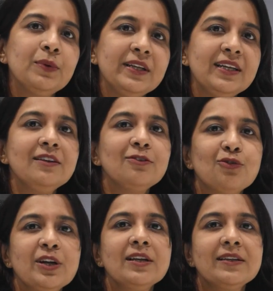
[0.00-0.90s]
need
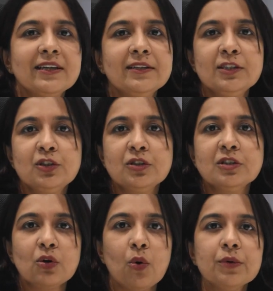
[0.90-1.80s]
trained
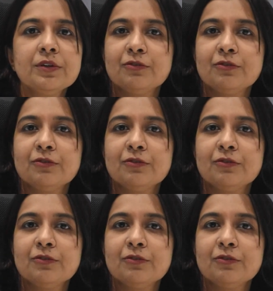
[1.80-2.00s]
technicians or